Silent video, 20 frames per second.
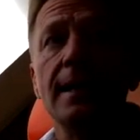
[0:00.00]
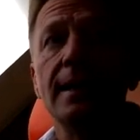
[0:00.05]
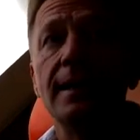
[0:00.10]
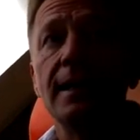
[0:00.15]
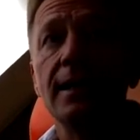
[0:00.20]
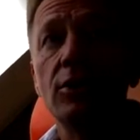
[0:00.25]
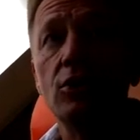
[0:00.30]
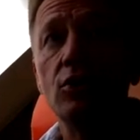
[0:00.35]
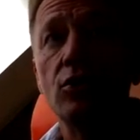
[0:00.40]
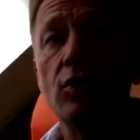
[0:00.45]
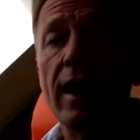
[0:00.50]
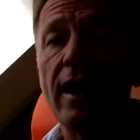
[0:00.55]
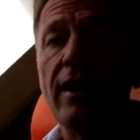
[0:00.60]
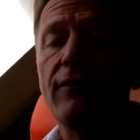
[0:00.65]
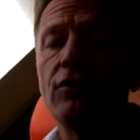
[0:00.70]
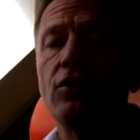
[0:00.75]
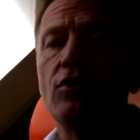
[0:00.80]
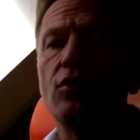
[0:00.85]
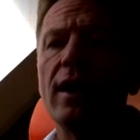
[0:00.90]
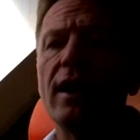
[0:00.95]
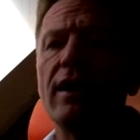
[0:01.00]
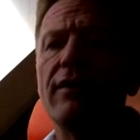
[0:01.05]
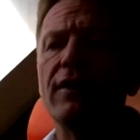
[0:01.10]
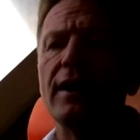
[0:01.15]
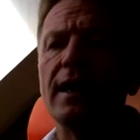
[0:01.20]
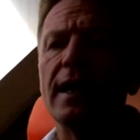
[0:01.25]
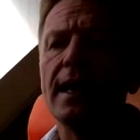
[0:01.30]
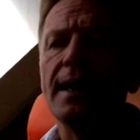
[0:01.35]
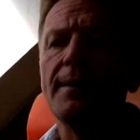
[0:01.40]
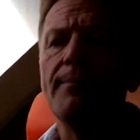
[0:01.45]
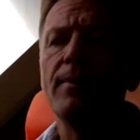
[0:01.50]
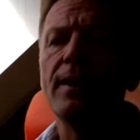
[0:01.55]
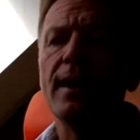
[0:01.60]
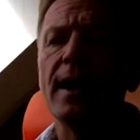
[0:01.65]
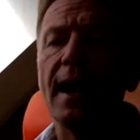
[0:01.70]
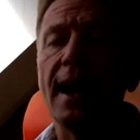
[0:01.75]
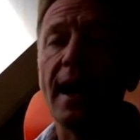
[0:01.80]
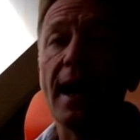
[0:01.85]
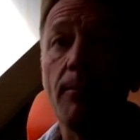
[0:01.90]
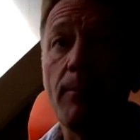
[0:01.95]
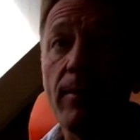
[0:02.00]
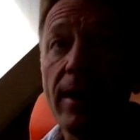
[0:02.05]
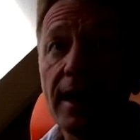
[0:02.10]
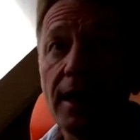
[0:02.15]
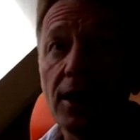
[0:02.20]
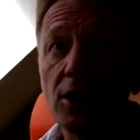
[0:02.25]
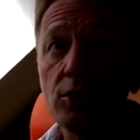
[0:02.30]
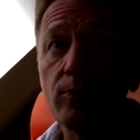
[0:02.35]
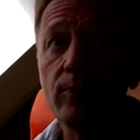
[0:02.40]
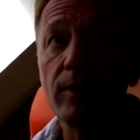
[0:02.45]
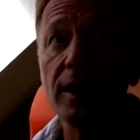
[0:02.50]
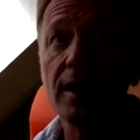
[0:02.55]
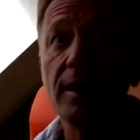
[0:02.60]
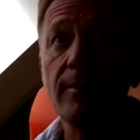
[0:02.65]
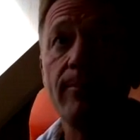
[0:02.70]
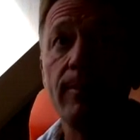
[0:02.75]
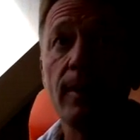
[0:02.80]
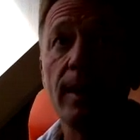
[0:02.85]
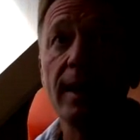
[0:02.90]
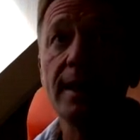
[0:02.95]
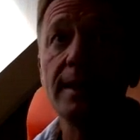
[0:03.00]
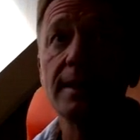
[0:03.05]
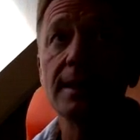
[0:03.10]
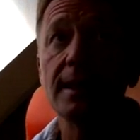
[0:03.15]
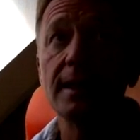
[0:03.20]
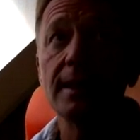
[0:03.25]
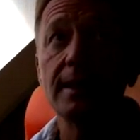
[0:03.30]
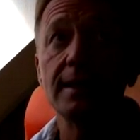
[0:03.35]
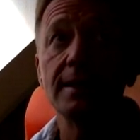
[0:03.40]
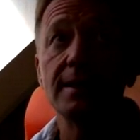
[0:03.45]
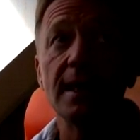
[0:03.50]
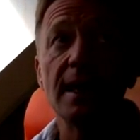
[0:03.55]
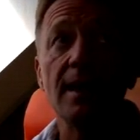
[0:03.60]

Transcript: that you have to have an A P I management in place, and this